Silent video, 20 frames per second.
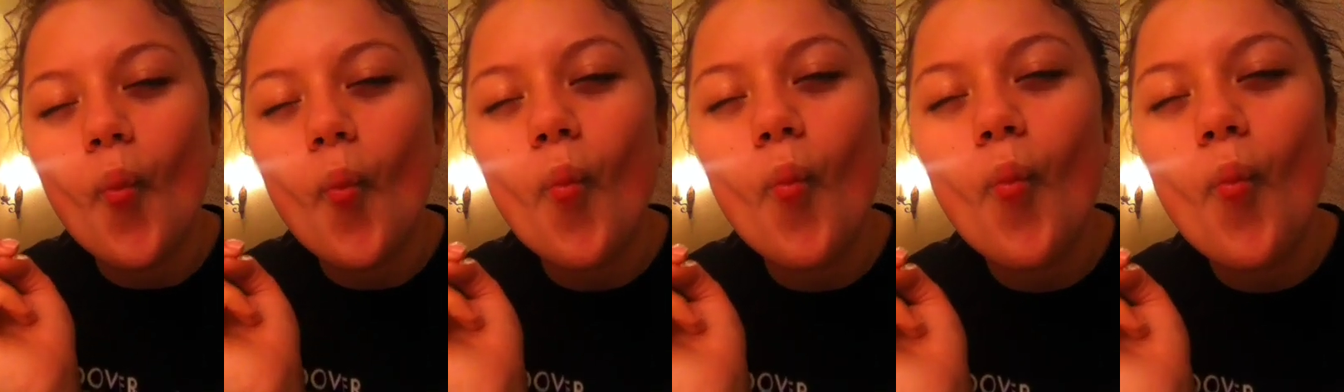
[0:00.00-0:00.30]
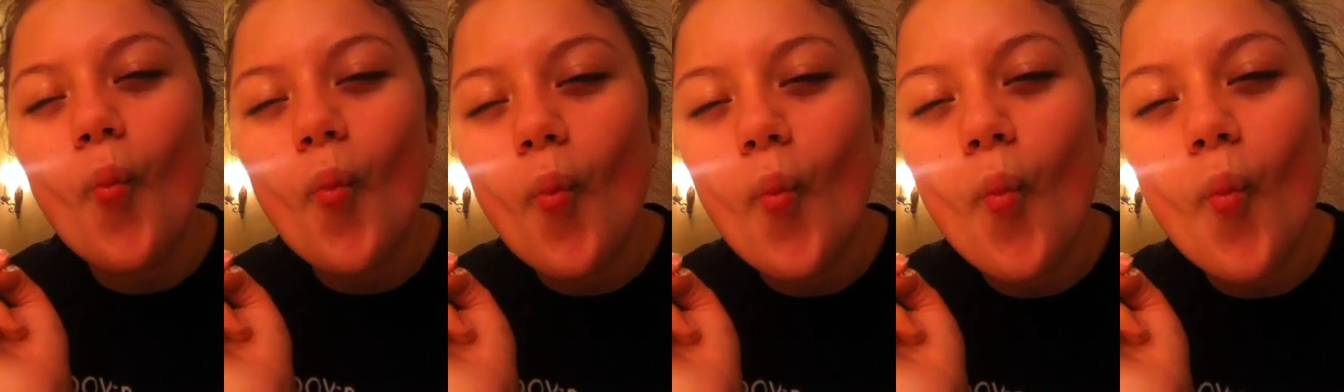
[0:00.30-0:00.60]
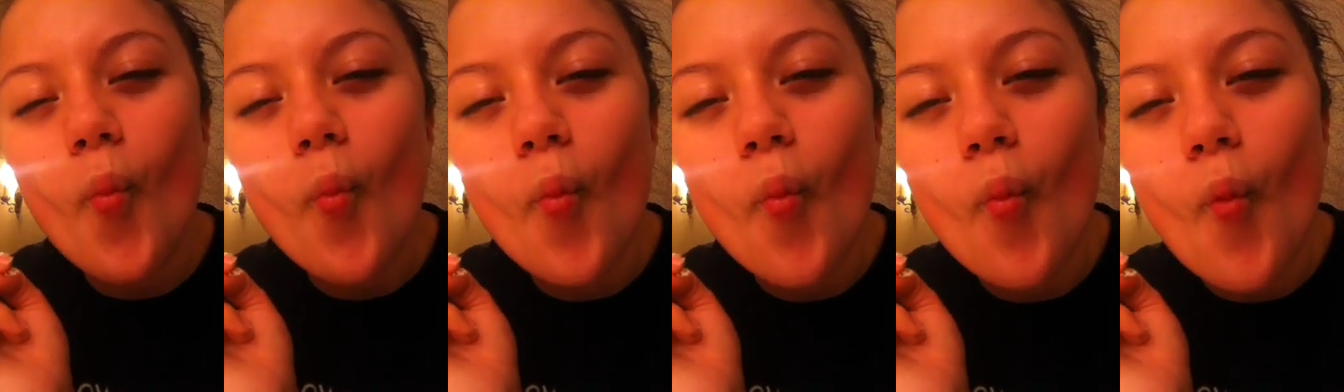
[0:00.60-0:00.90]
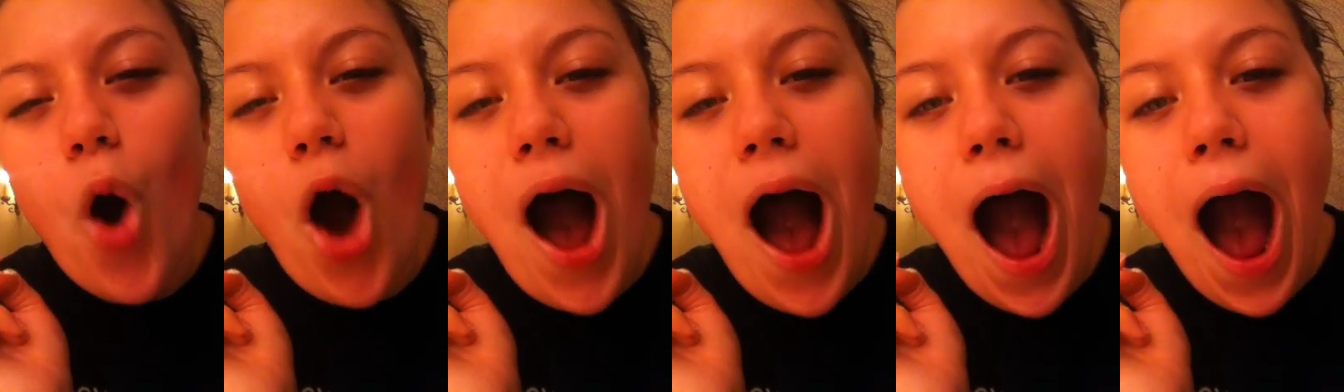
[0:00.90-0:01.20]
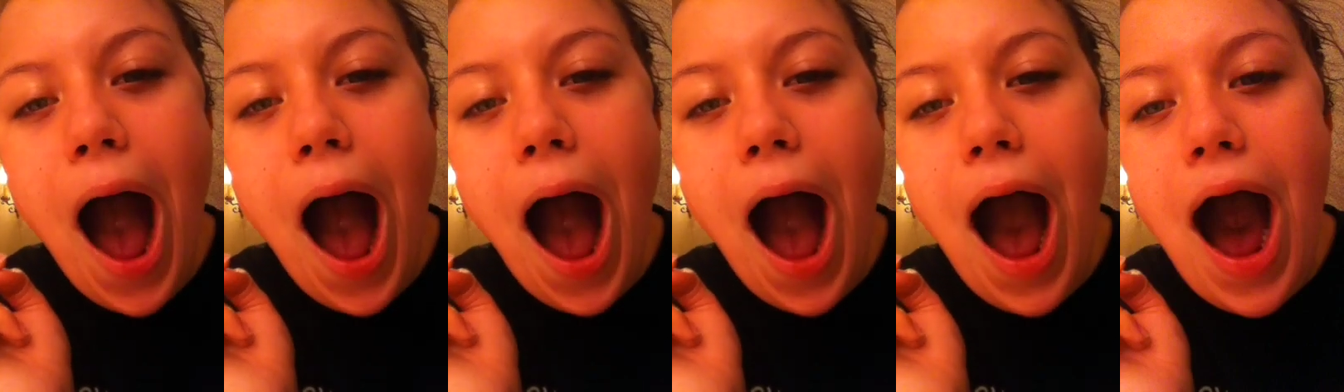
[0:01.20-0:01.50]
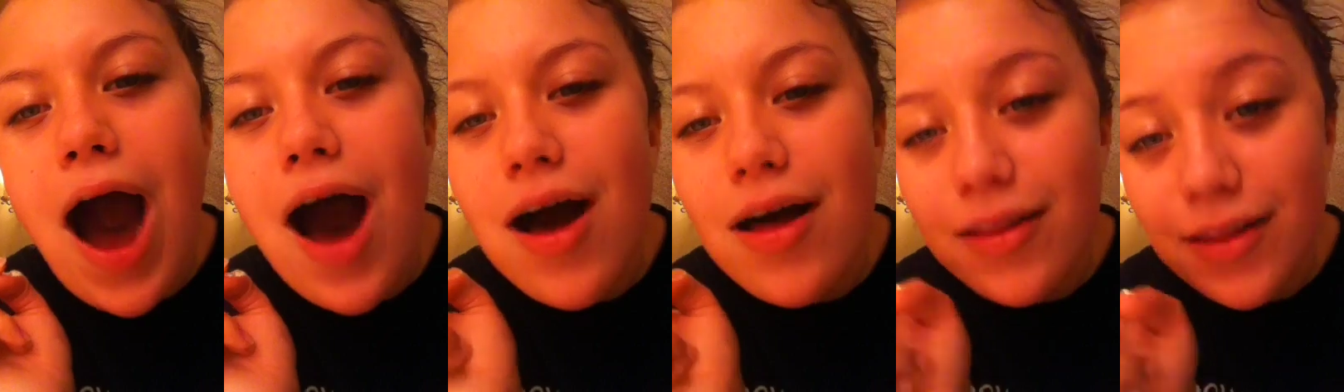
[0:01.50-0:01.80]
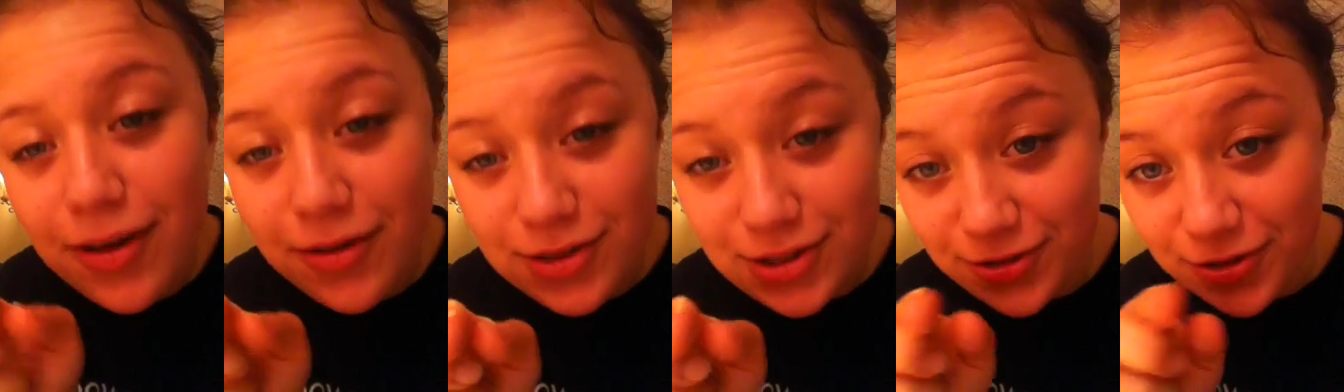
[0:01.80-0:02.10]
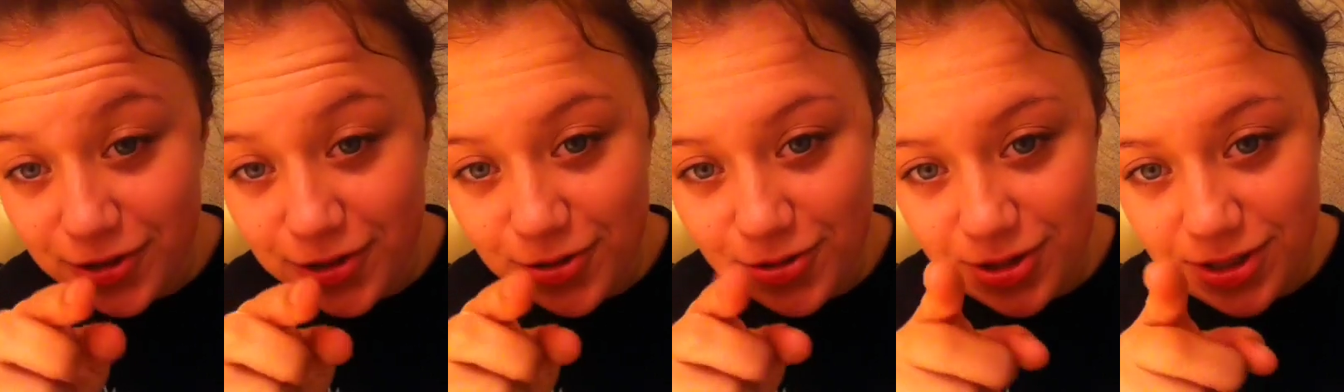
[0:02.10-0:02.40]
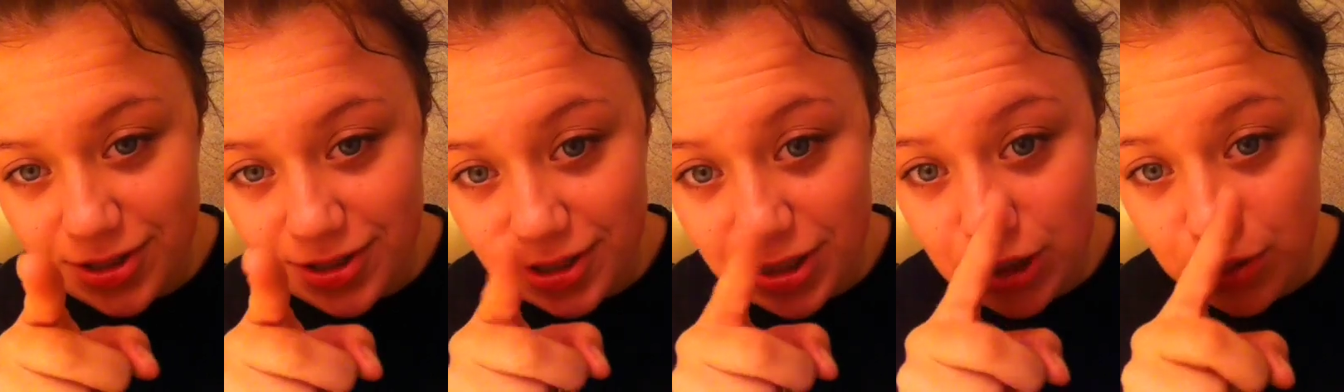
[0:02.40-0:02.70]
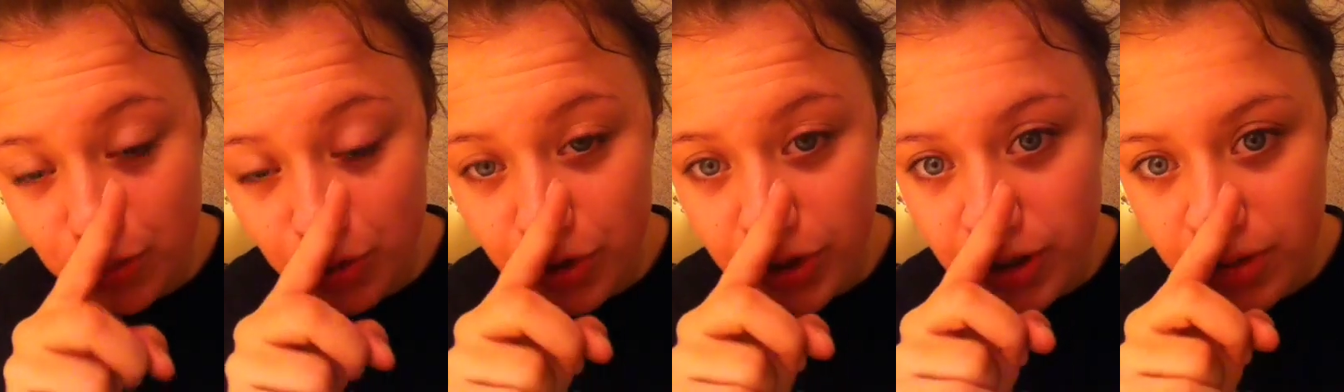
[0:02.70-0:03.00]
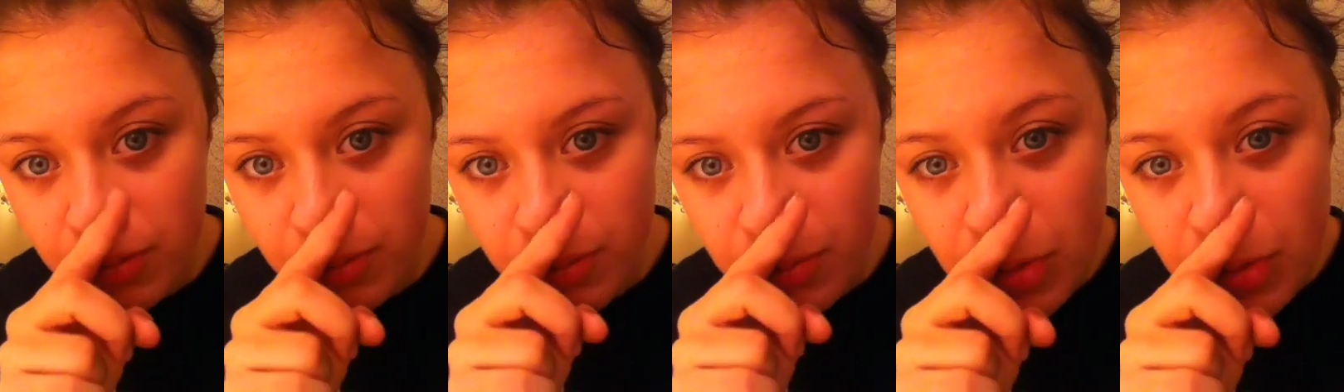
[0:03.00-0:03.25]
Mwah. That was for you, teenage boy.